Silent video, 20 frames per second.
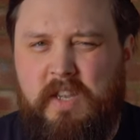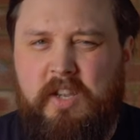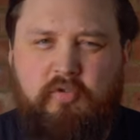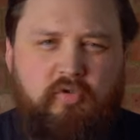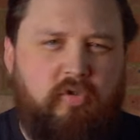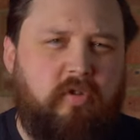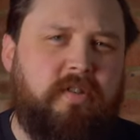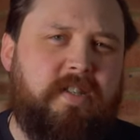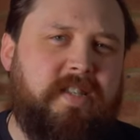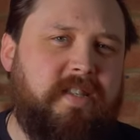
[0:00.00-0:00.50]

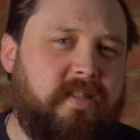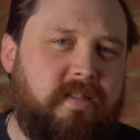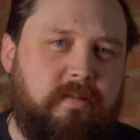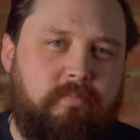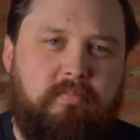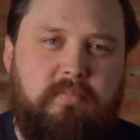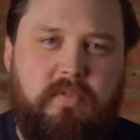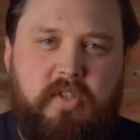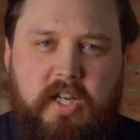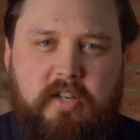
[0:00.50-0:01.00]
Crosses
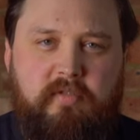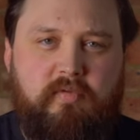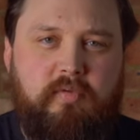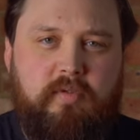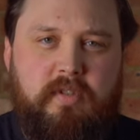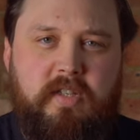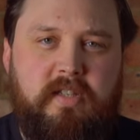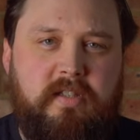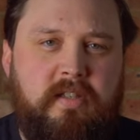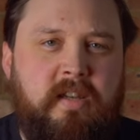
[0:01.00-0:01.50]
in general
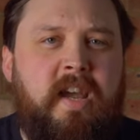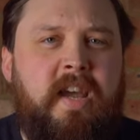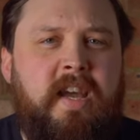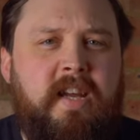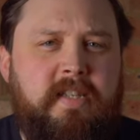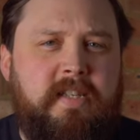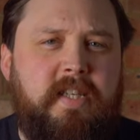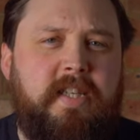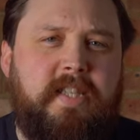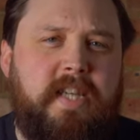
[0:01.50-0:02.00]
just
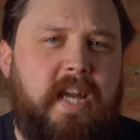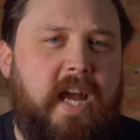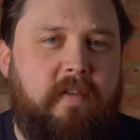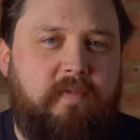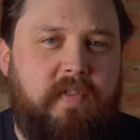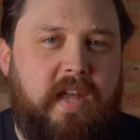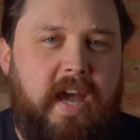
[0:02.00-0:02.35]
tend to have